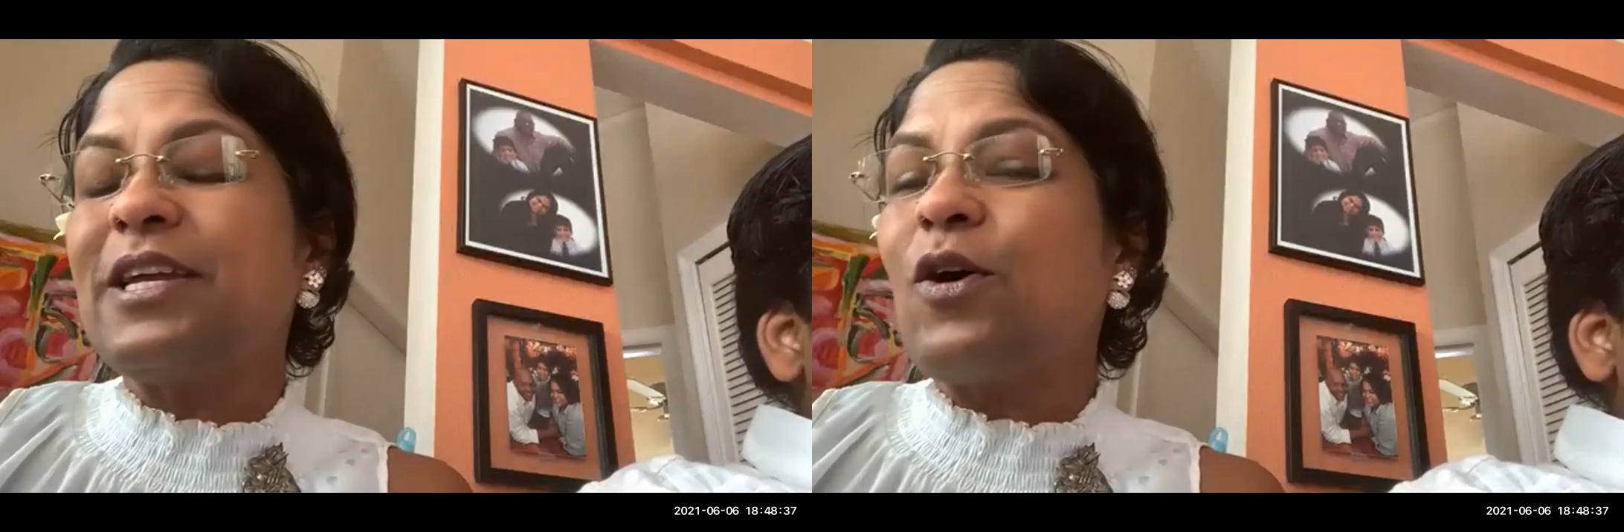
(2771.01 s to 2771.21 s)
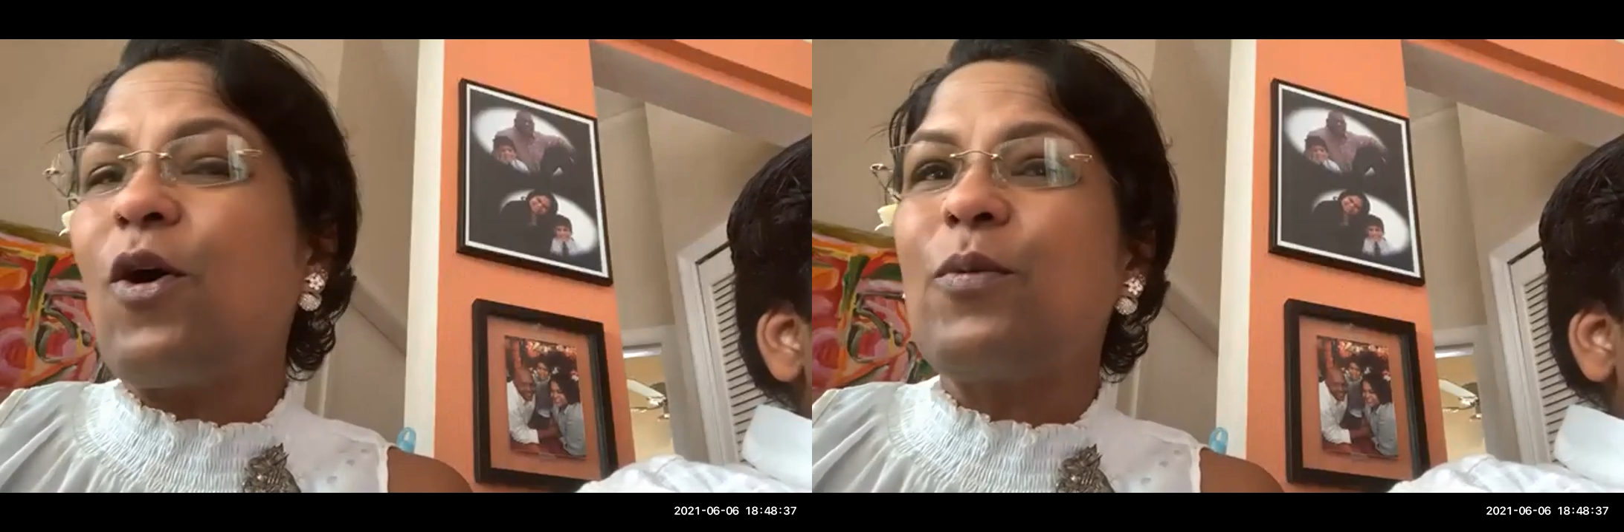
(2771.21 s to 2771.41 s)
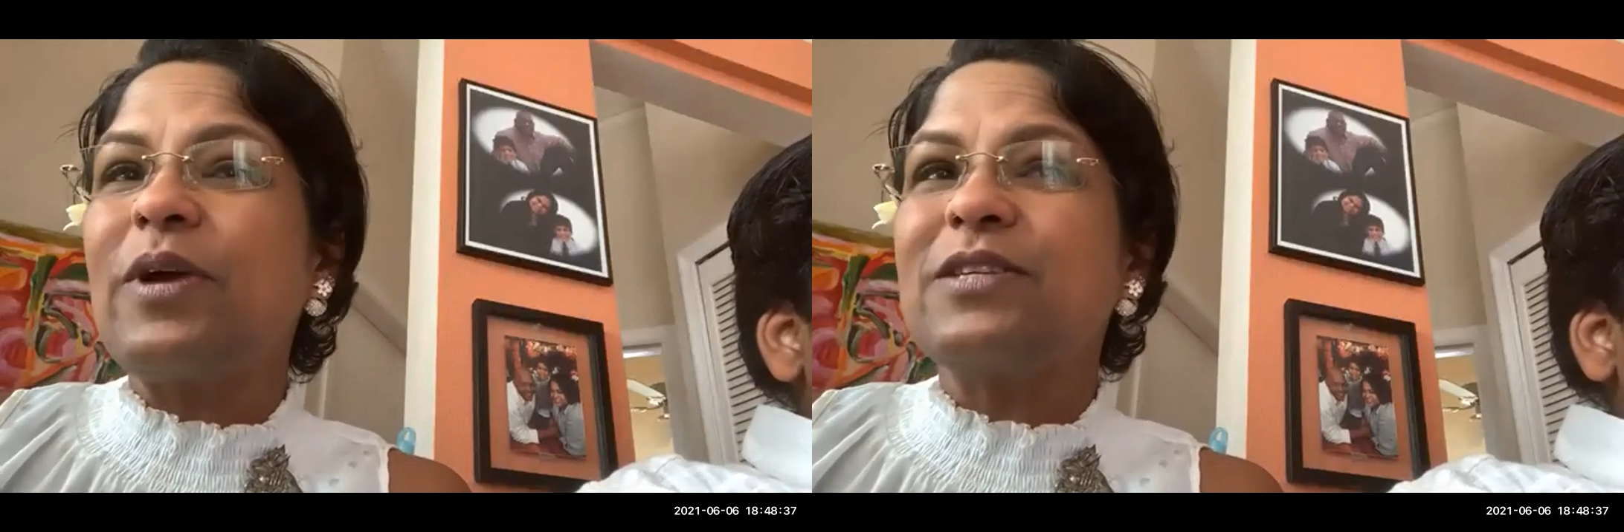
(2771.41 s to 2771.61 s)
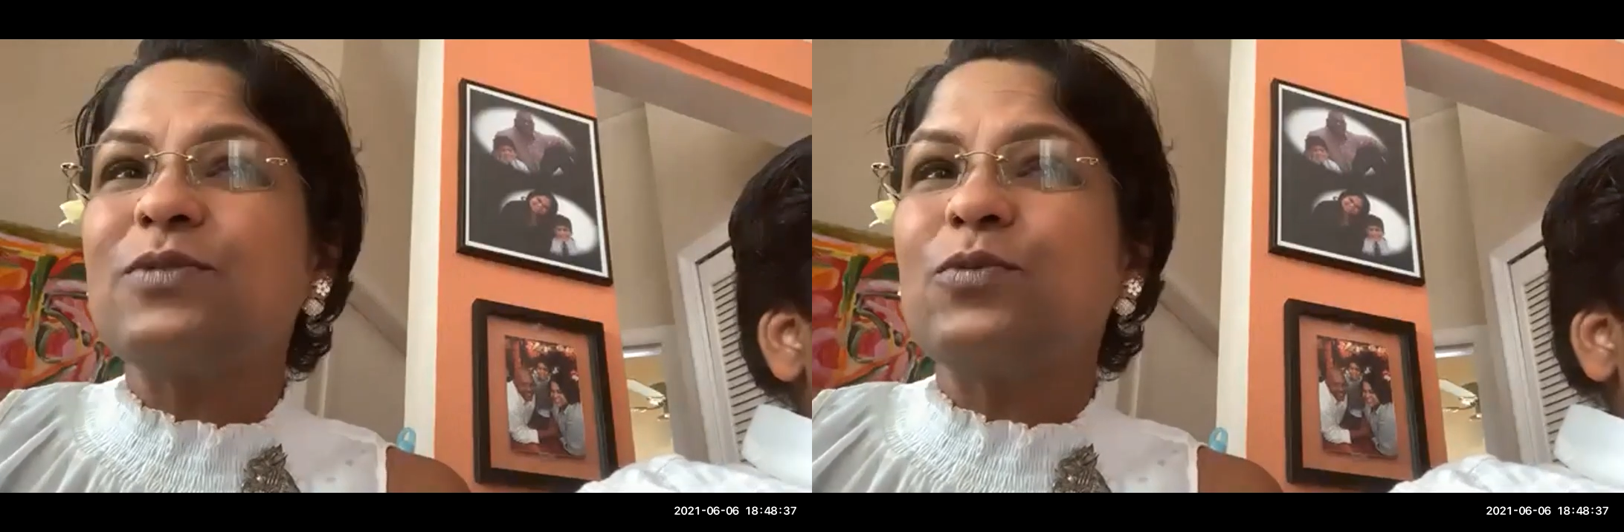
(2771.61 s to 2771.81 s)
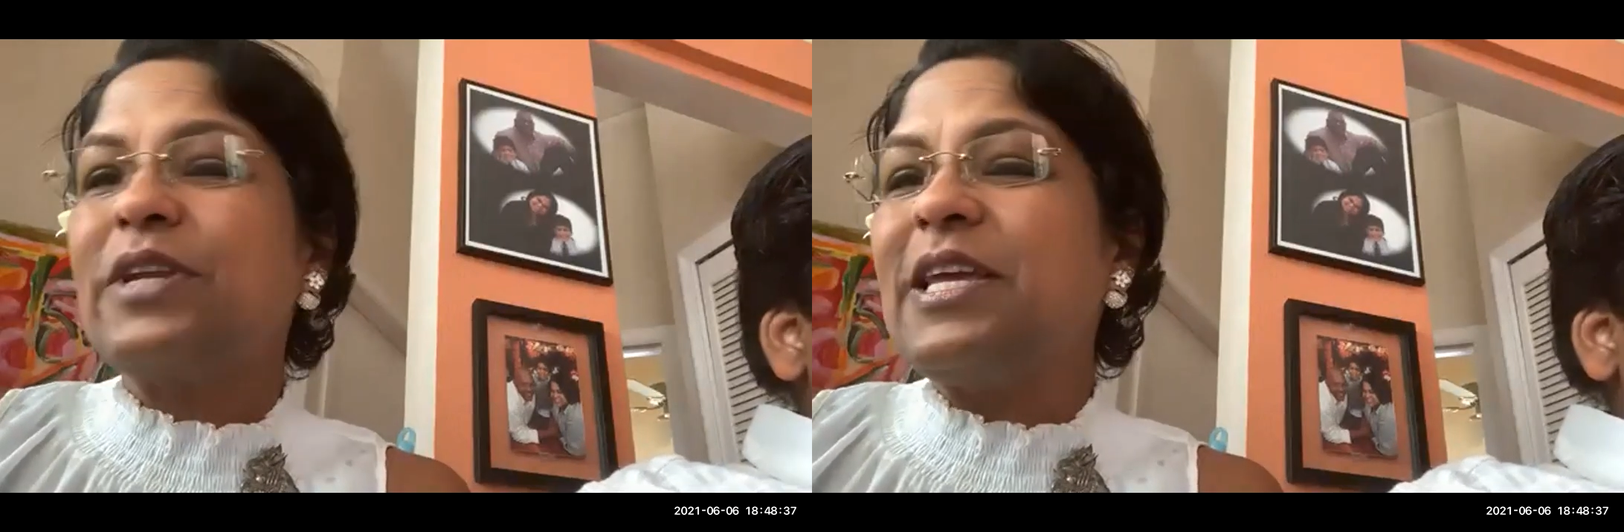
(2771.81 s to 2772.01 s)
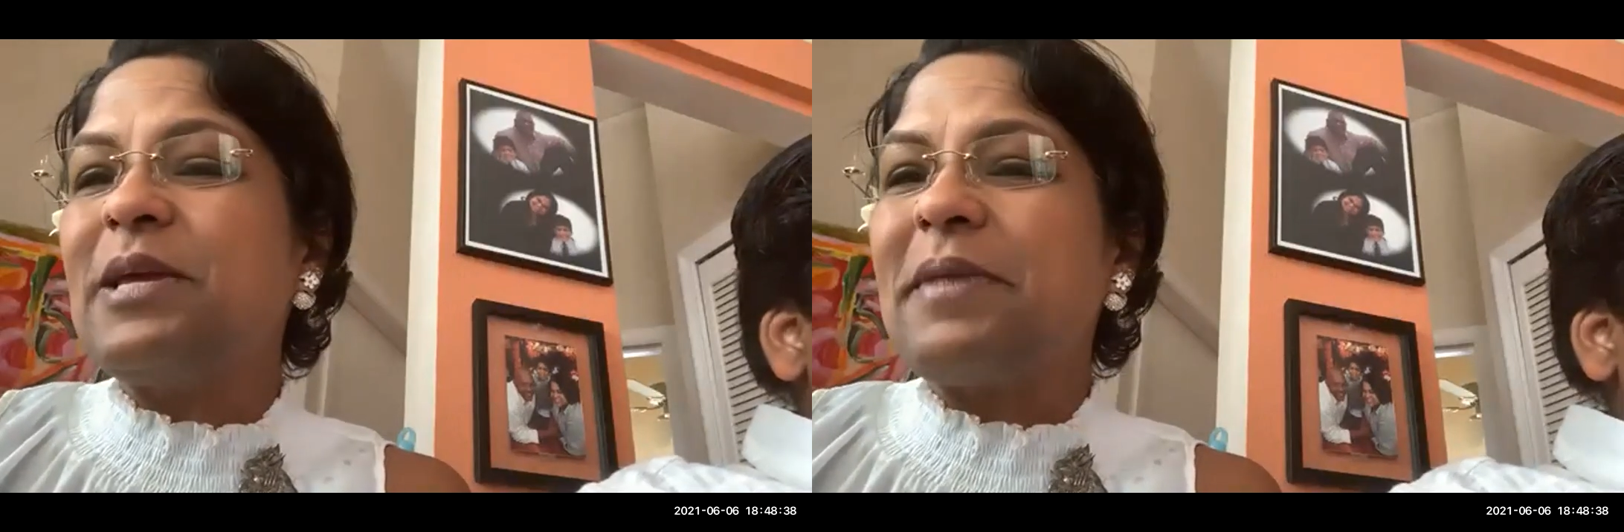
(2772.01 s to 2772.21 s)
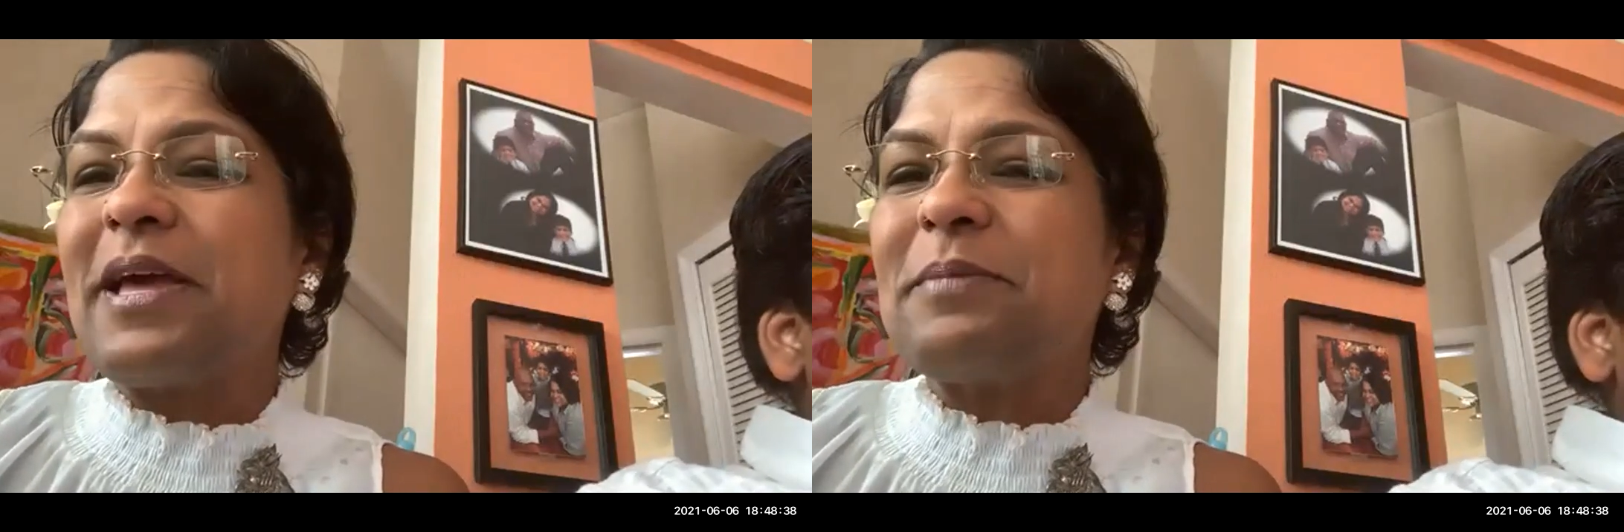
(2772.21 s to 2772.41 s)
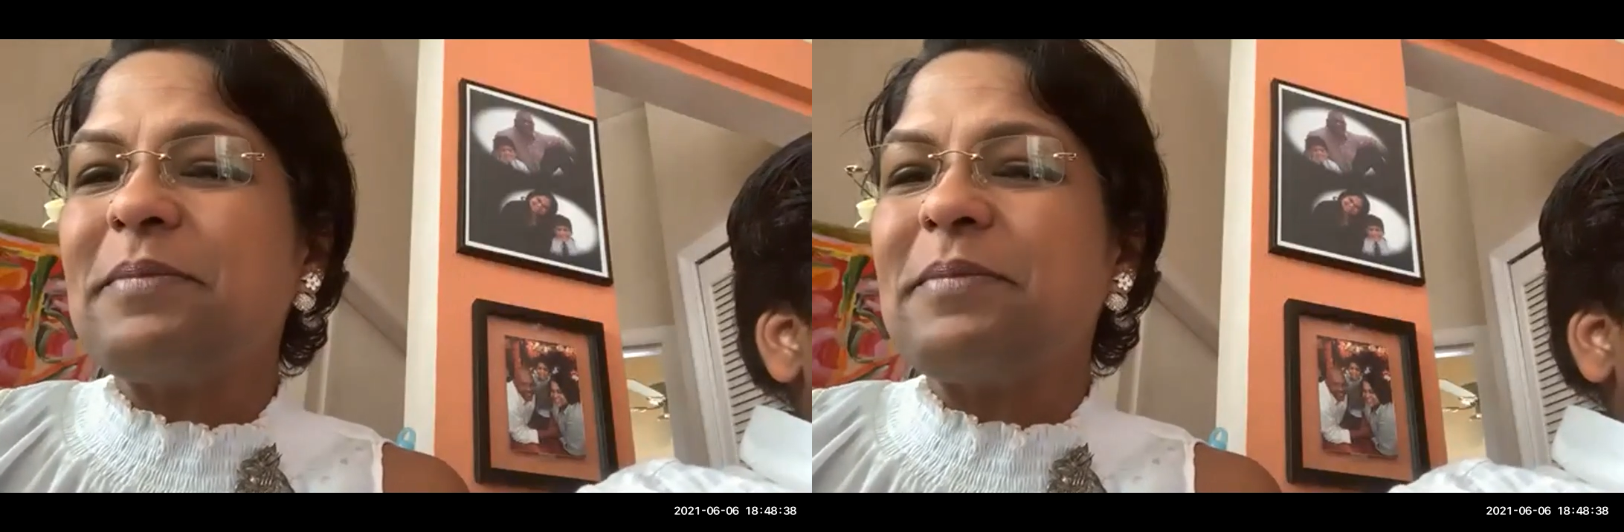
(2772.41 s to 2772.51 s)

he always would email